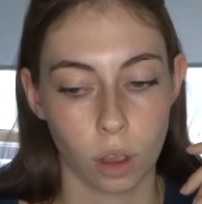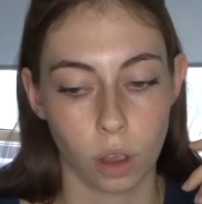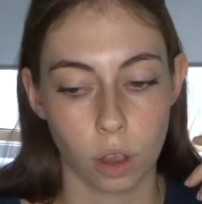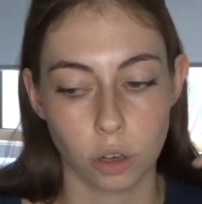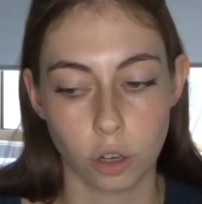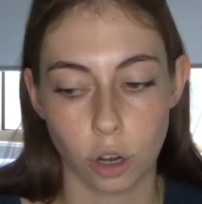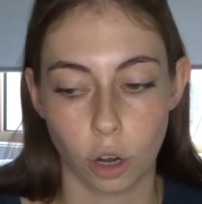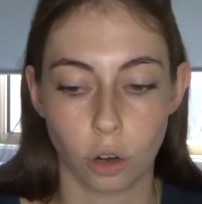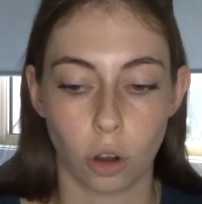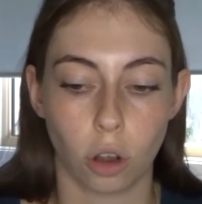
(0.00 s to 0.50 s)

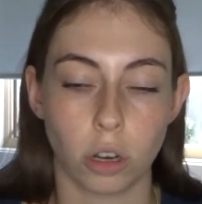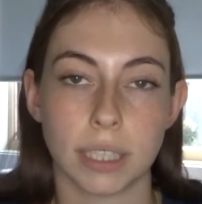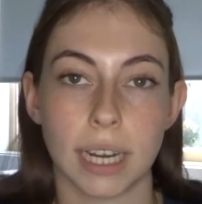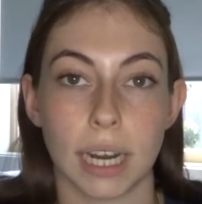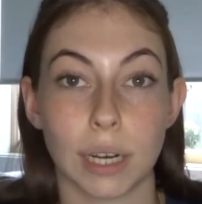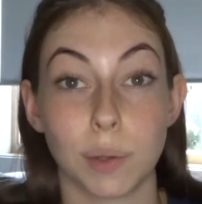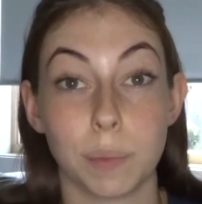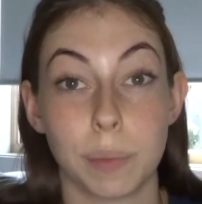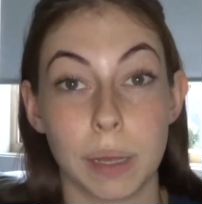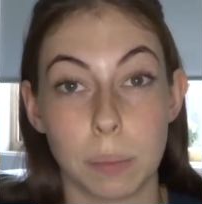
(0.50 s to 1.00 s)
no
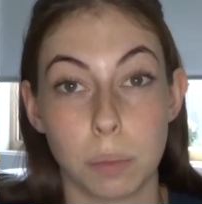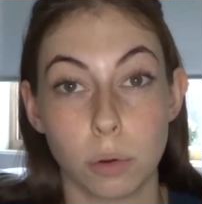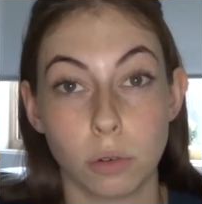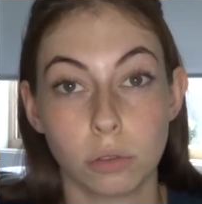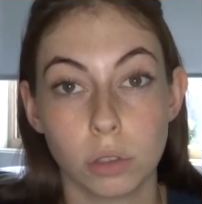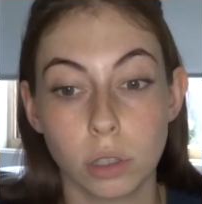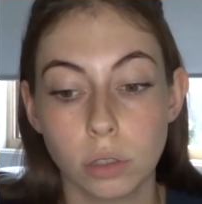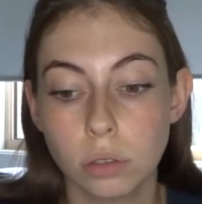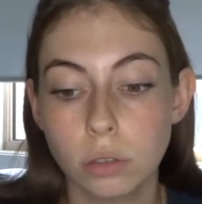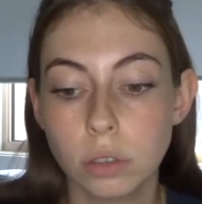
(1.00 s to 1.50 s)
contact with people
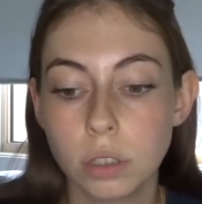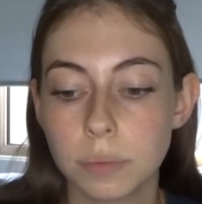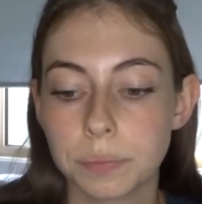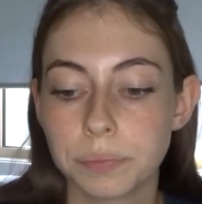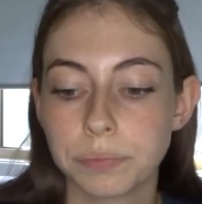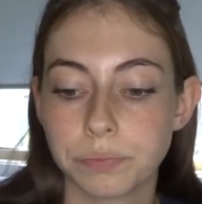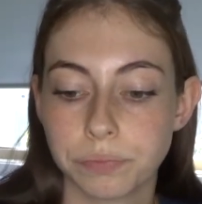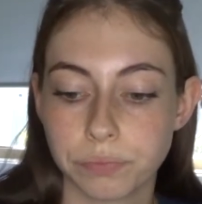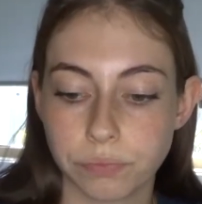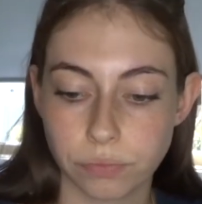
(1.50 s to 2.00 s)
rules
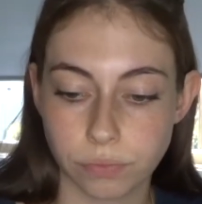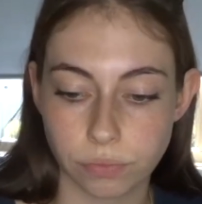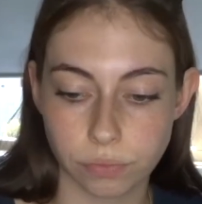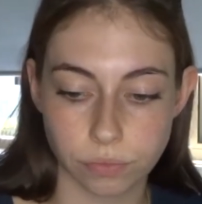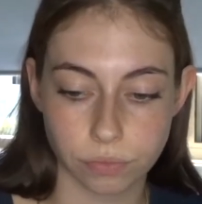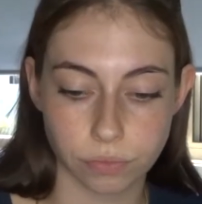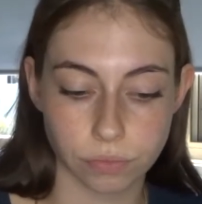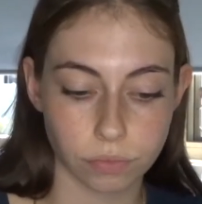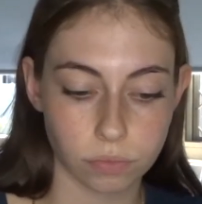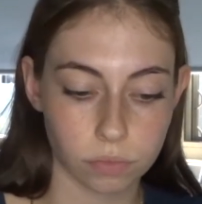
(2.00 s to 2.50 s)

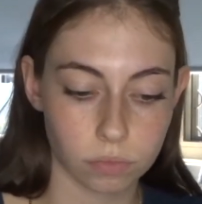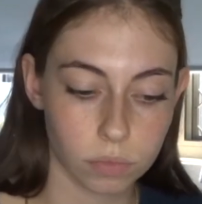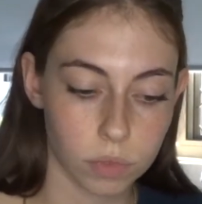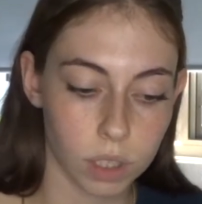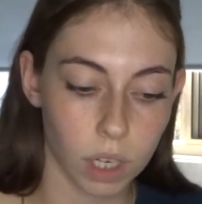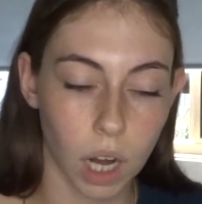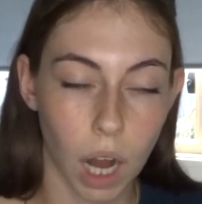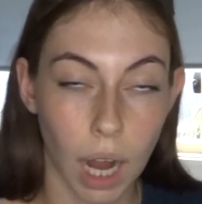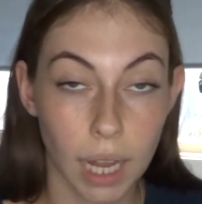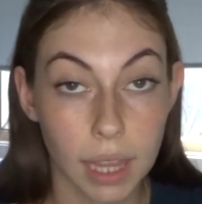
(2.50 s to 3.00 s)

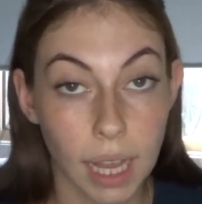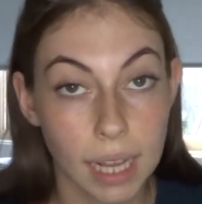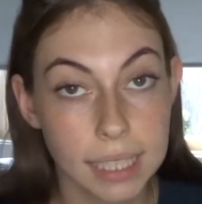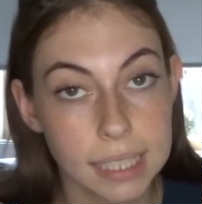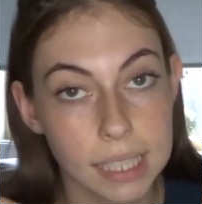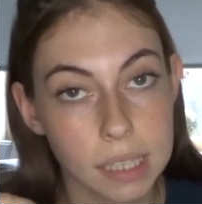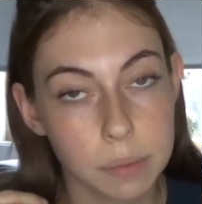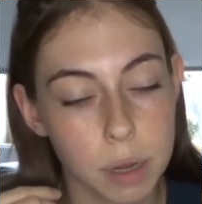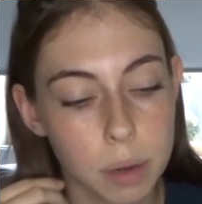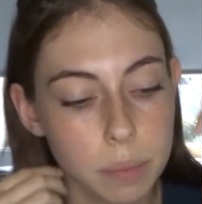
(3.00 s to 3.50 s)
guidelines
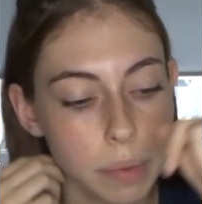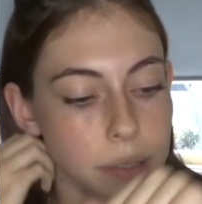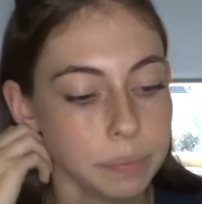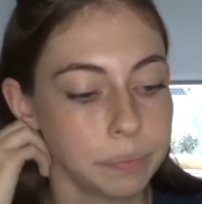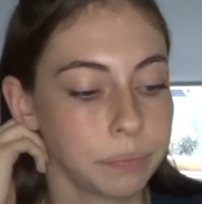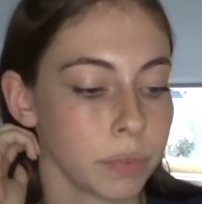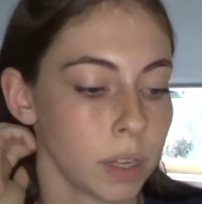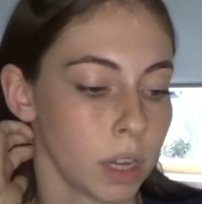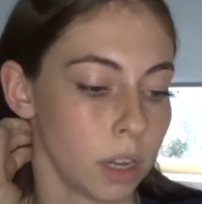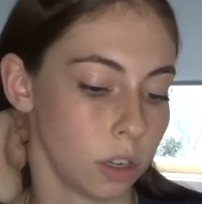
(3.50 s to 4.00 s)
at the moment.
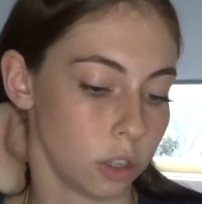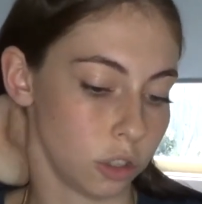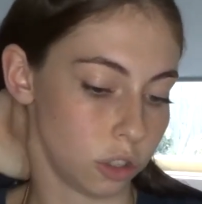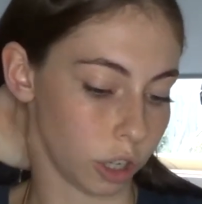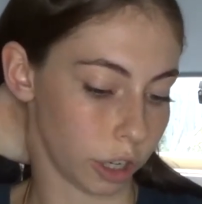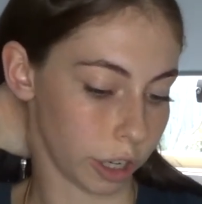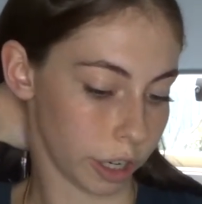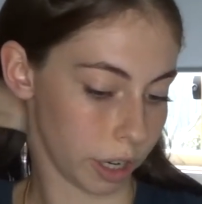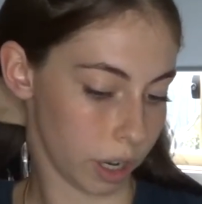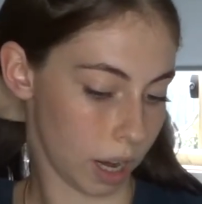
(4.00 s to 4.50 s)

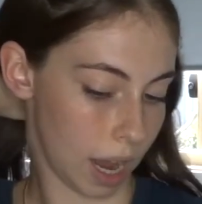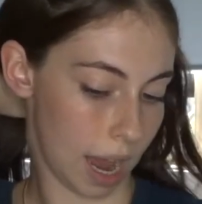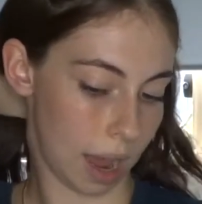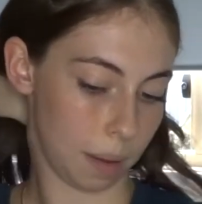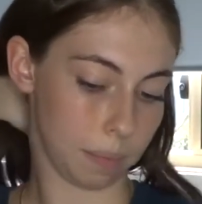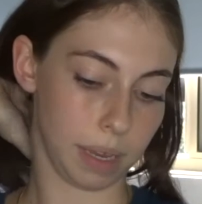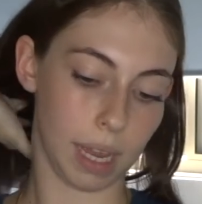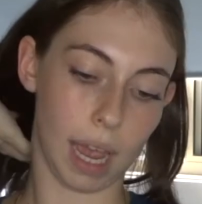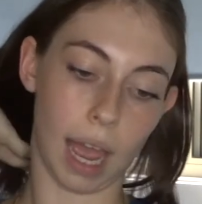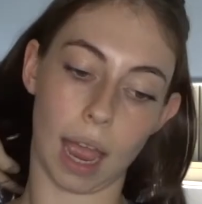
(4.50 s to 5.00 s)
So
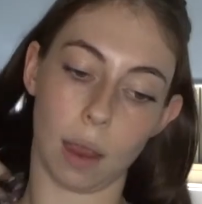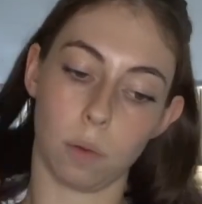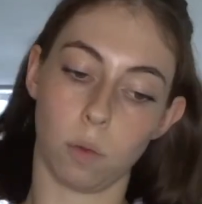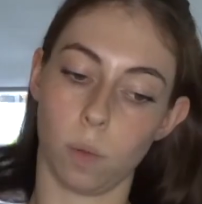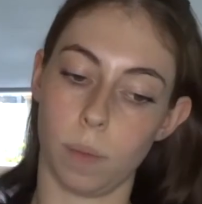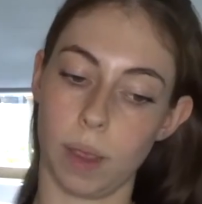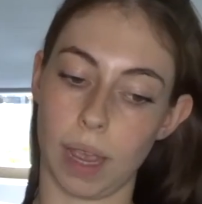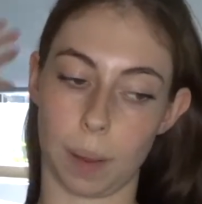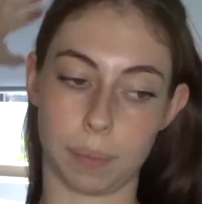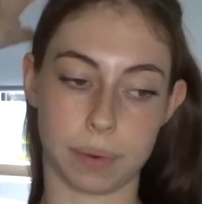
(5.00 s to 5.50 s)
yeah, I will
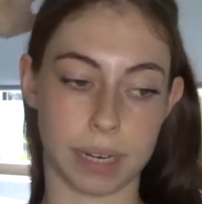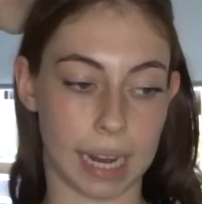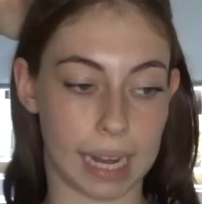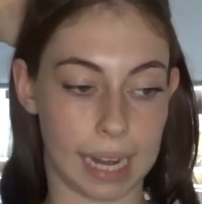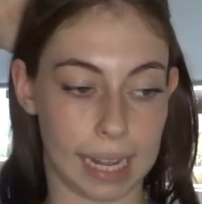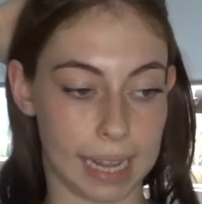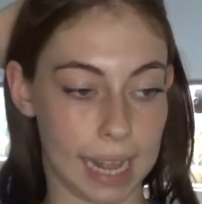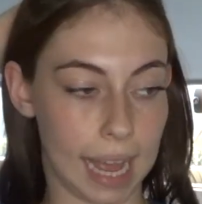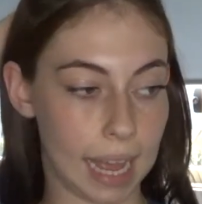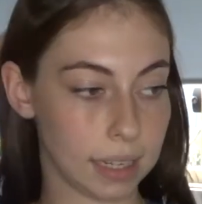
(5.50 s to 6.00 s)
be
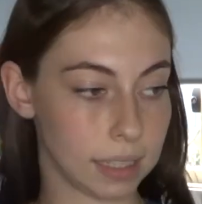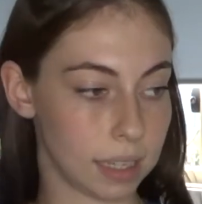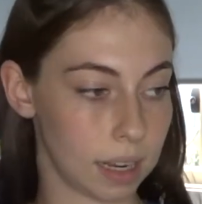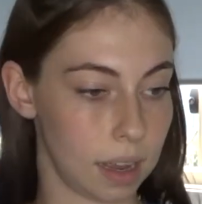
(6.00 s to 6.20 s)
updating that.